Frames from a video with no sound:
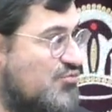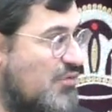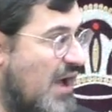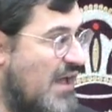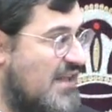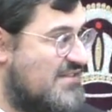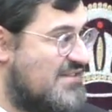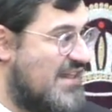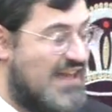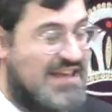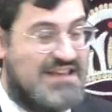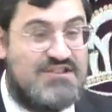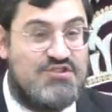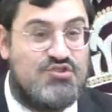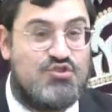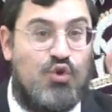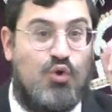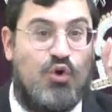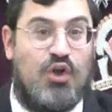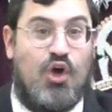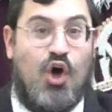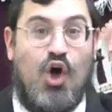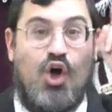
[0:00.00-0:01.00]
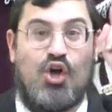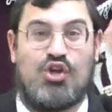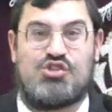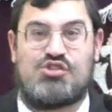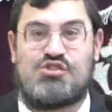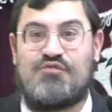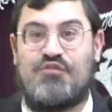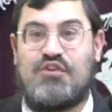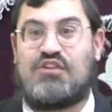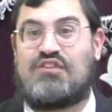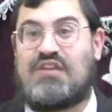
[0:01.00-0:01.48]
writes that he saw
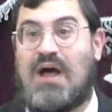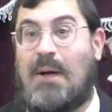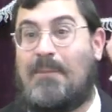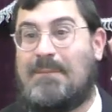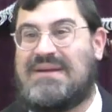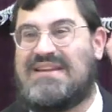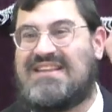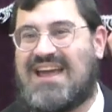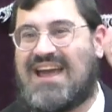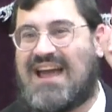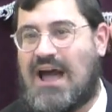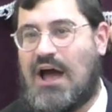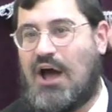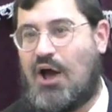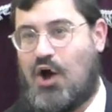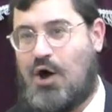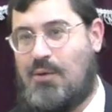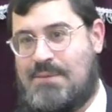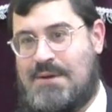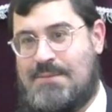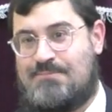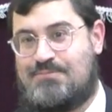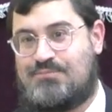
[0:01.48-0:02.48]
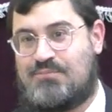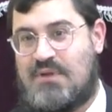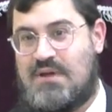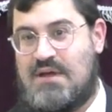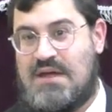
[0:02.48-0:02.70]
Choshev Talmidei Chachamim,